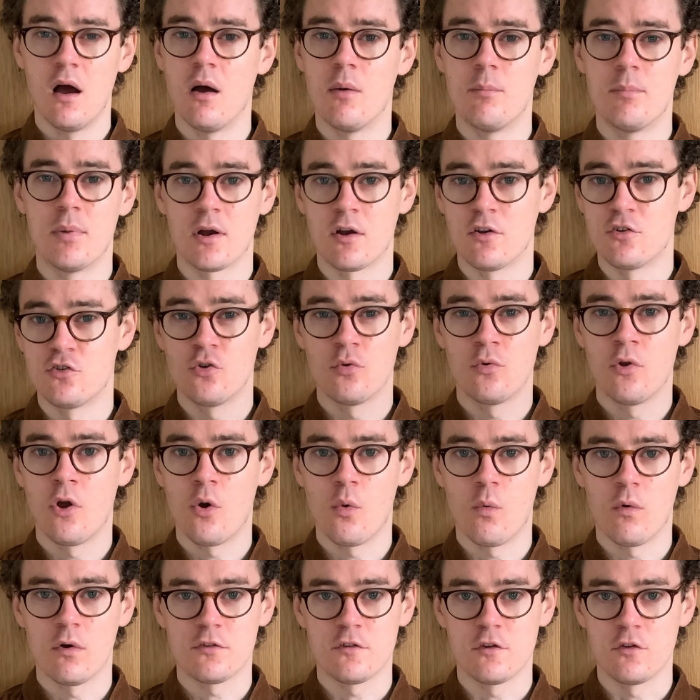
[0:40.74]
because you'll know
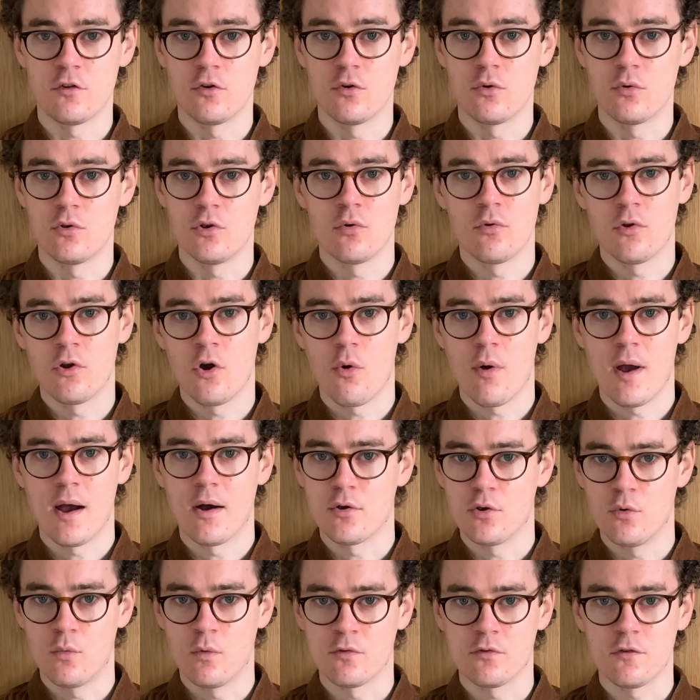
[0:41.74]
what to do, you'll know how
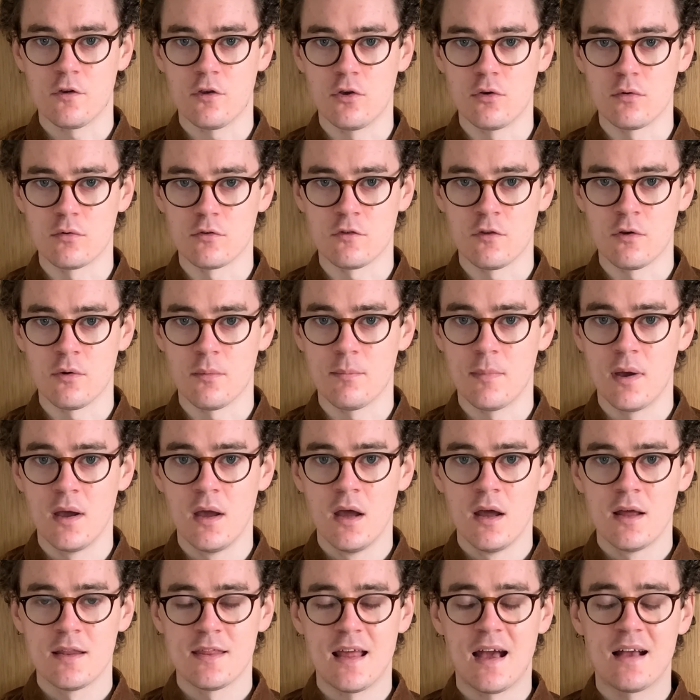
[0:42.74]
you want to use them.
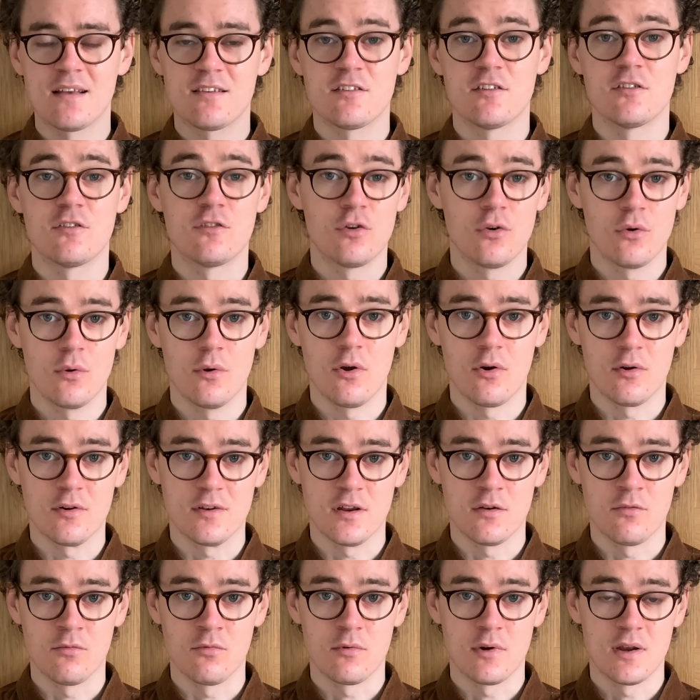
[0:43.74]
That's the too long
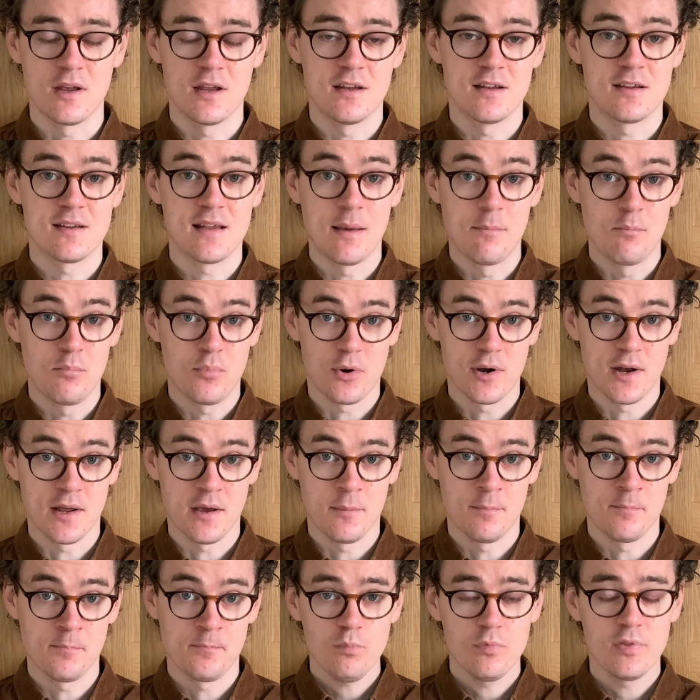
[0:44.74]
didn't read. They're
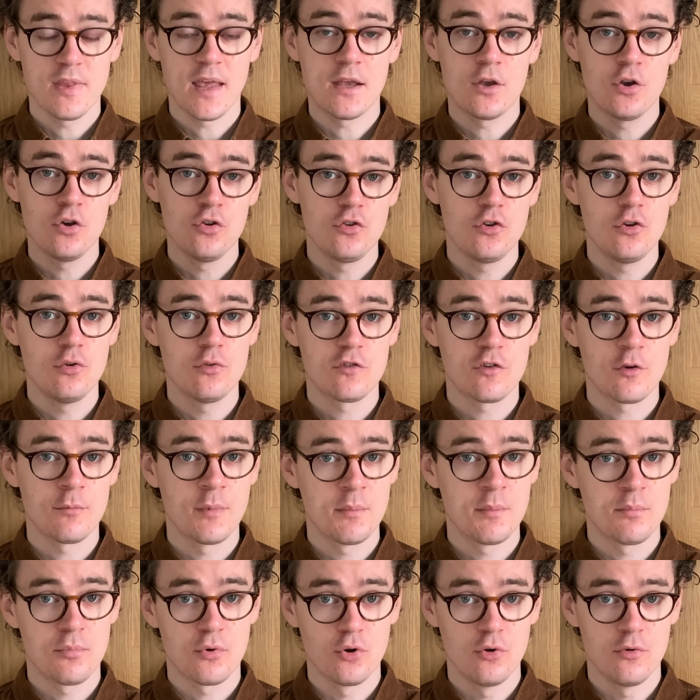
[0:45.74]
brilliant. They could use some
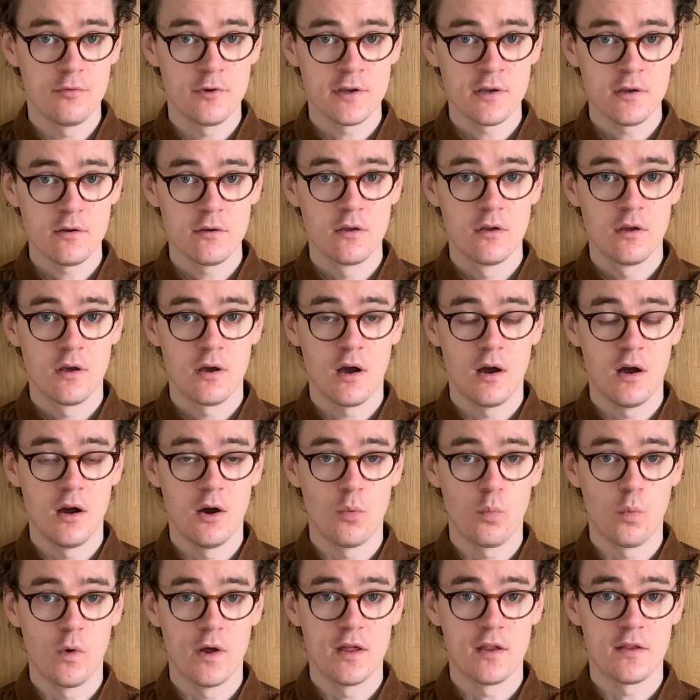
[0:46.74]
improving
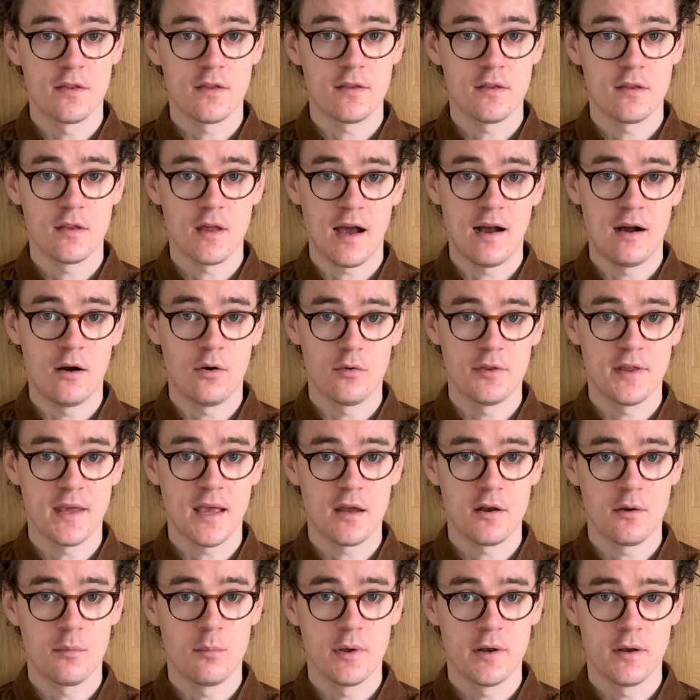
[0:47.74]
with how the
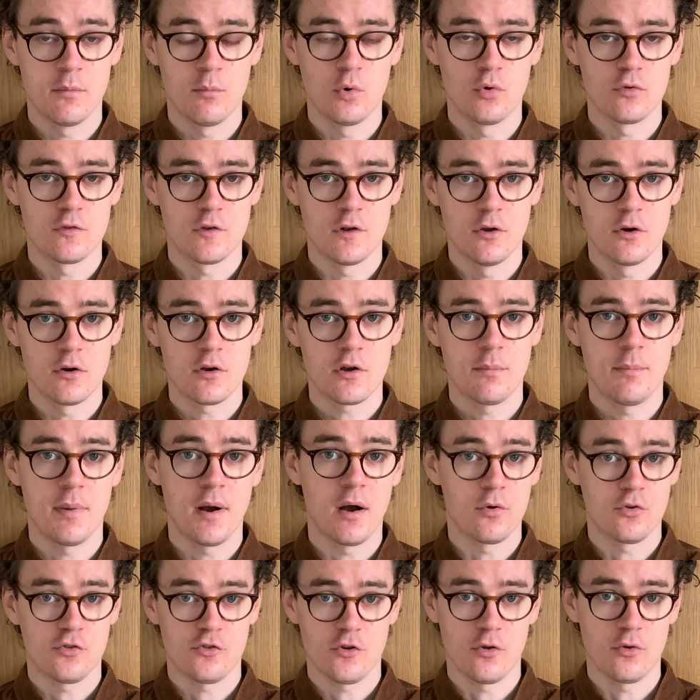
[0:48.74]
Animinimals look, but I'll
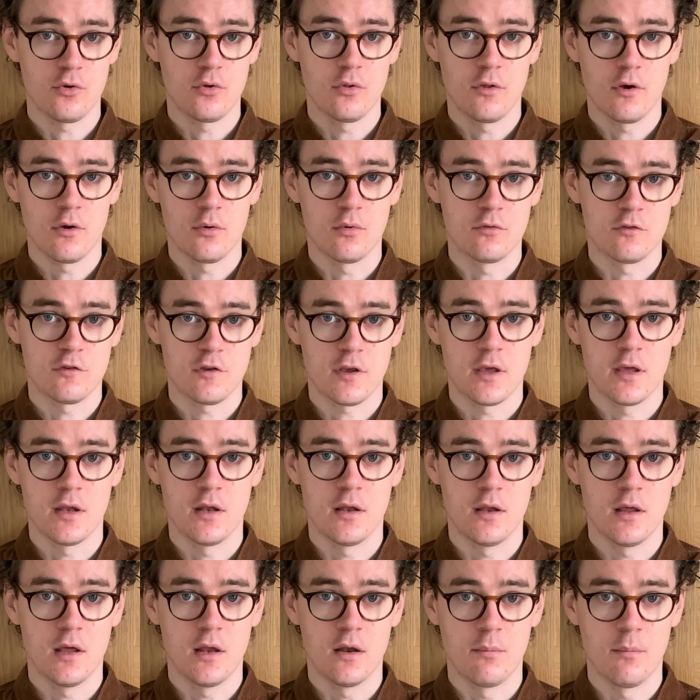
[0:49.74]
show you those in
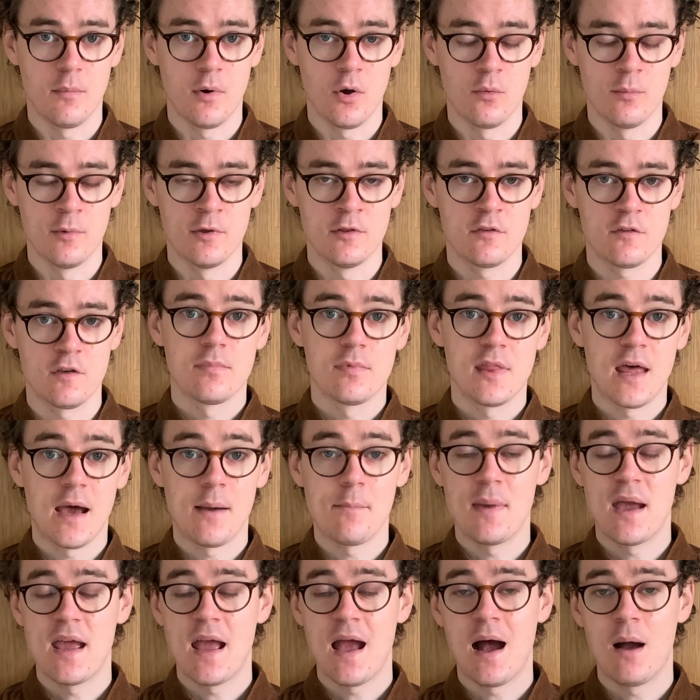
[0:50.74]
a moment. That
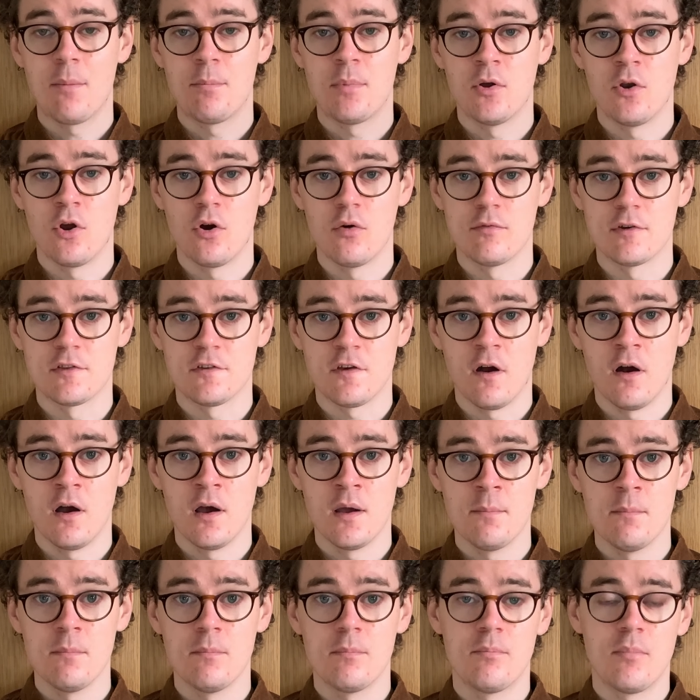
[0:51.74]
may happen over
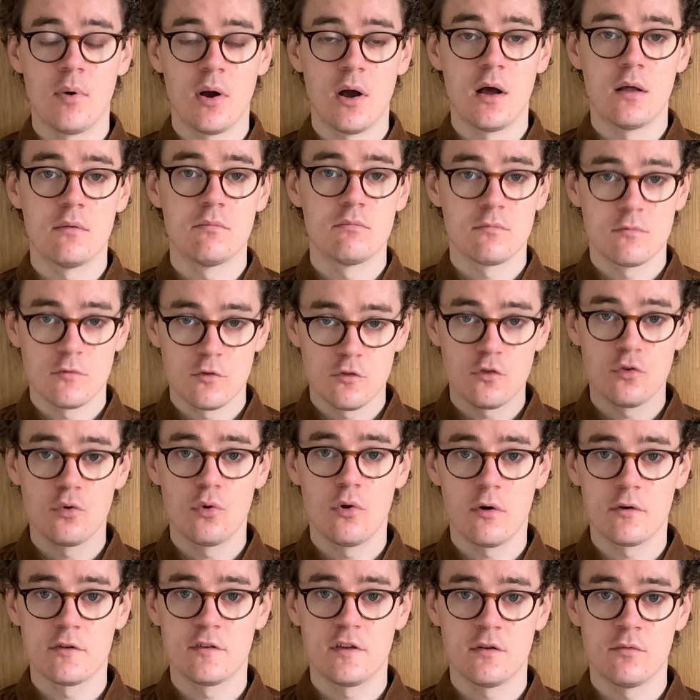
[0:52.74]
time, but the too
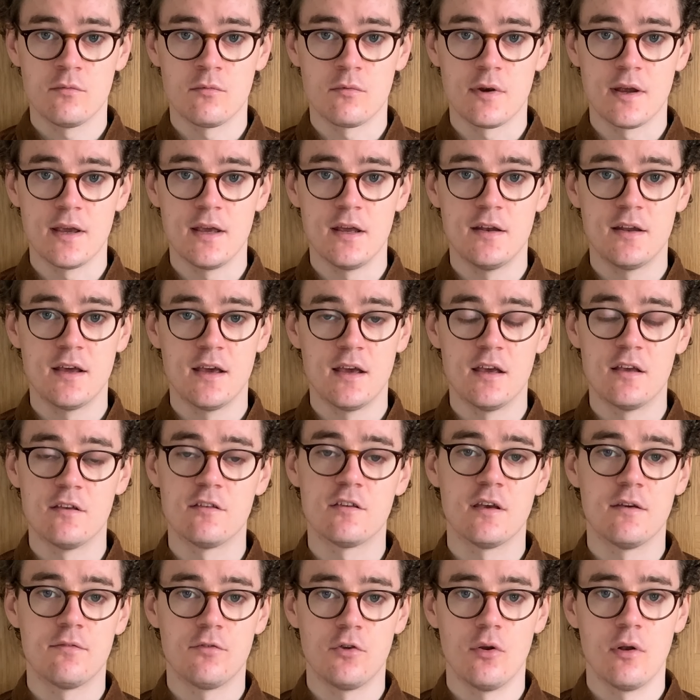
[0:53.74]
long didn't read is
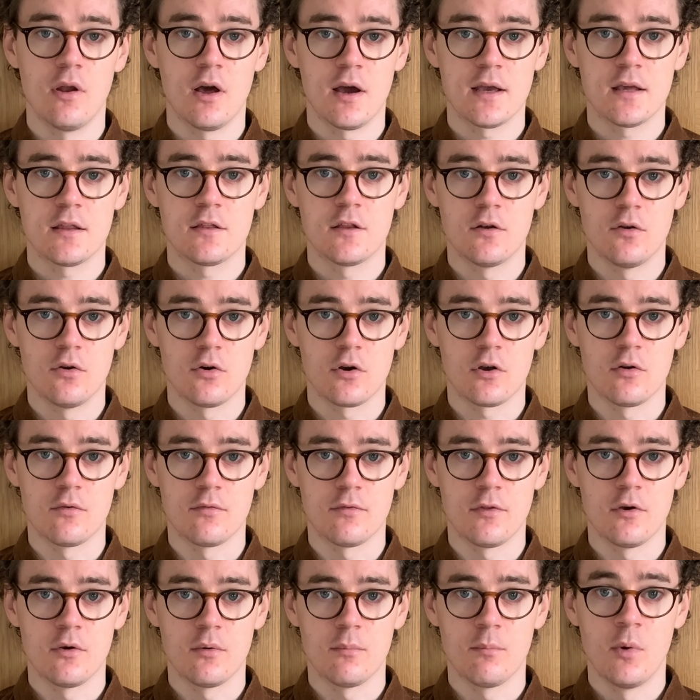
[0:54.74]
if you like the look of
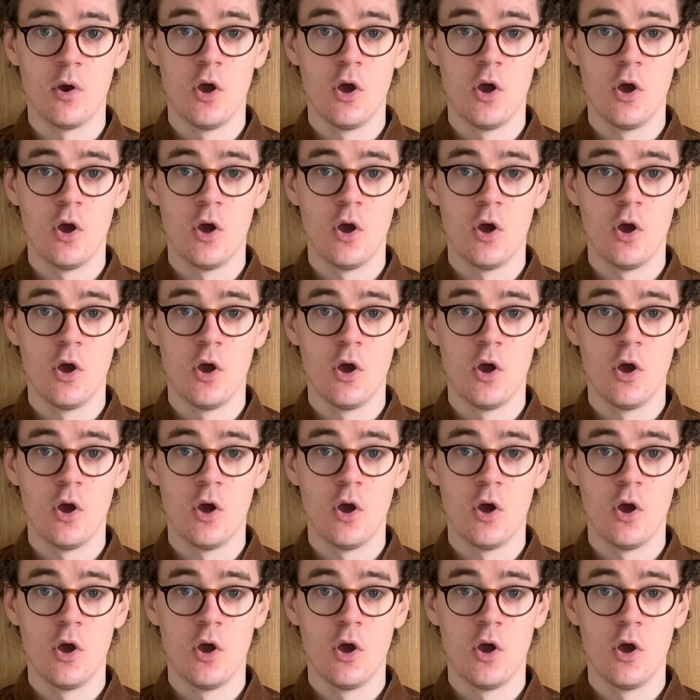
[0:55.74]
them,